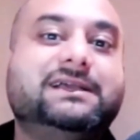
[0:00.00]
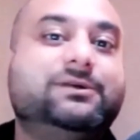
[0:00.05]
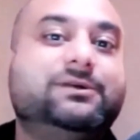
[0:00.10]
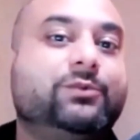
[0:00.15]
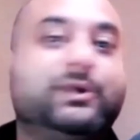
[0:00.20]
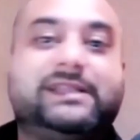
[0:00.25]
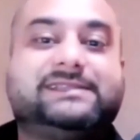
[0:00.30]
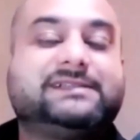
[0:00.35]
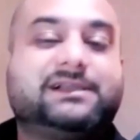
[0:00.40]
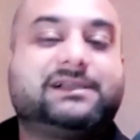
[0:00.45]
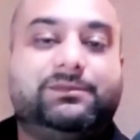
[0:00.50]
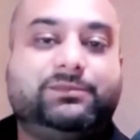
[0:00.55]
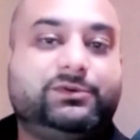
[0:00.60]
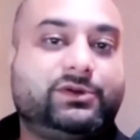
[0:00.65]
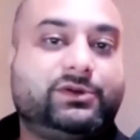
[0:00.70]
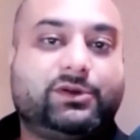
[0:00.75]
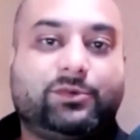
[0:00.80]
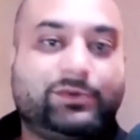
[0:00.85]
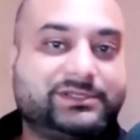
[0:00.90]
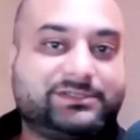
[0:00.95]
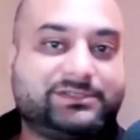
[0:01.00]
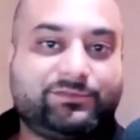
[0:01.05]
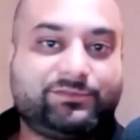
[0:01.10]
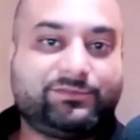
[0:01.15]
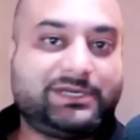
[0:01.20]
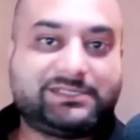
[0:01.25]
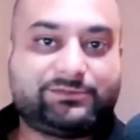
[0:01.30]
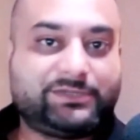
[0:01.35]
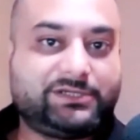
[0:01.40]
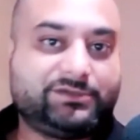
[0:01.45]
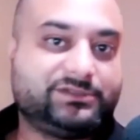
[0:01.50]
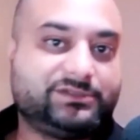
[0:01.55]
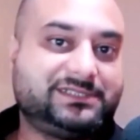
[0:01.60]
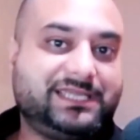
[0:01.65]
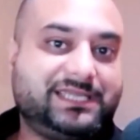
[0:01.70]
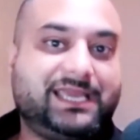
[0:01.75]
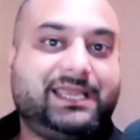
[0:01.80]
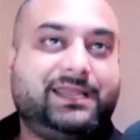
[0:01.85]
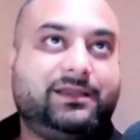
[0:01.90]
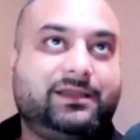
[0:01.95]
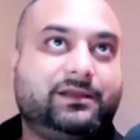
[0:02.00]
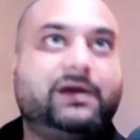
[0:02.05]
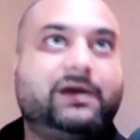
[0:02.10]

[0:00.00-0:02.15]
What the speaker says: What is a computer? What is Windows 10?